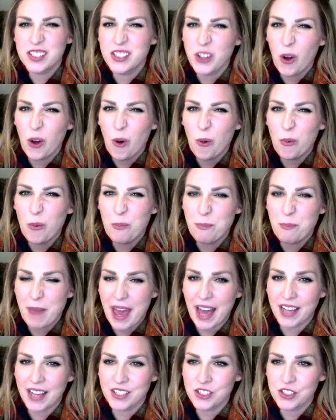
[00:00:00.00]
don't
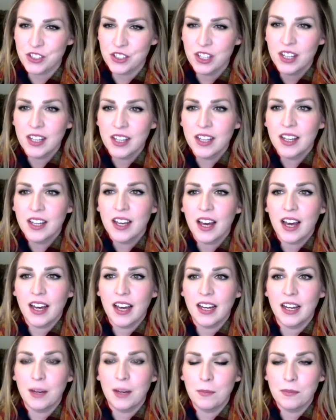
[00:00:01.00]
match.
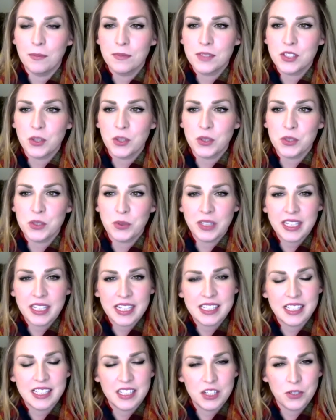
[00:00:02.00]
So it's really
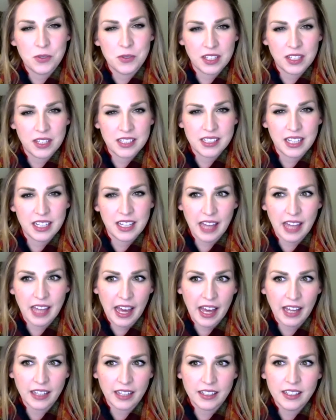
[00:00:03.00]
easy to do things like
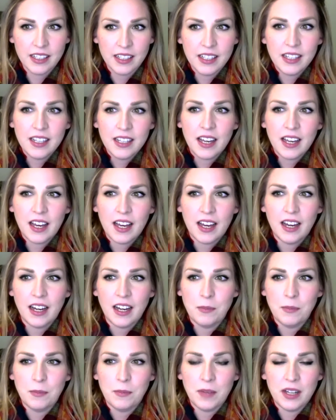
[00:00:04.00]
that.
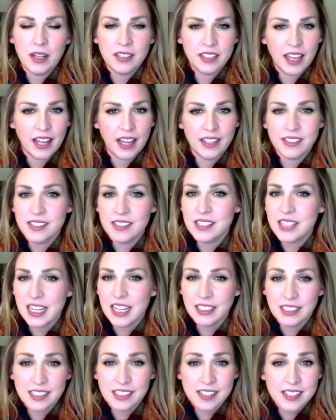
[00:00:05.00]
Again,
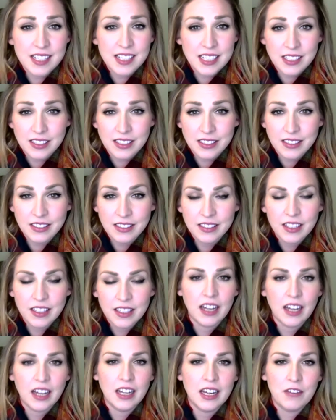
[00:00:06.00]
stainless steel,
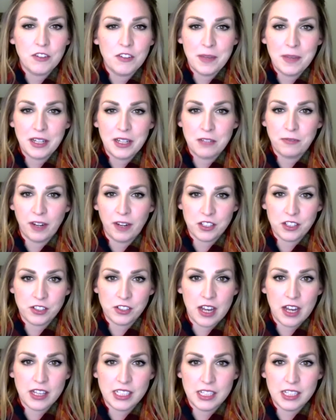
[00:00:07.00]
every
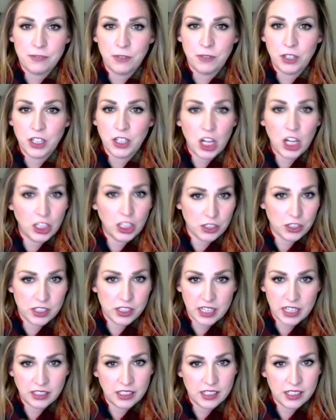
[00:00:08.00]
manufacturer has a different color
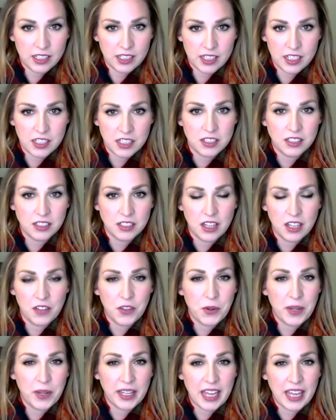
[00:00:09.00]
stainless steel.
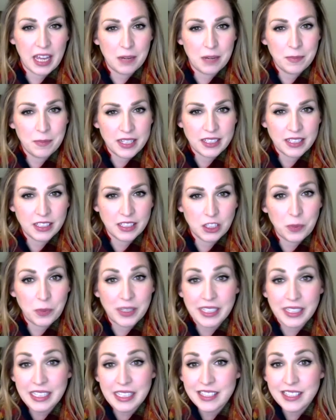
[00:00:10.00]
Although it can be a little
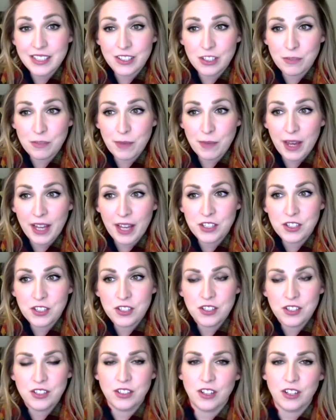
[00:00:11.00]
bit easier to
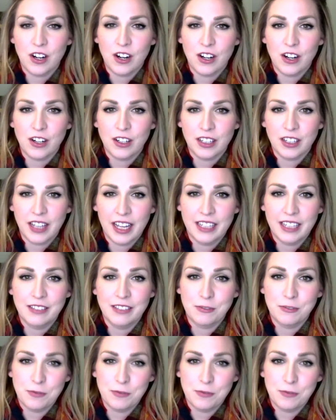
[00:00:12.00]
match, there are kind of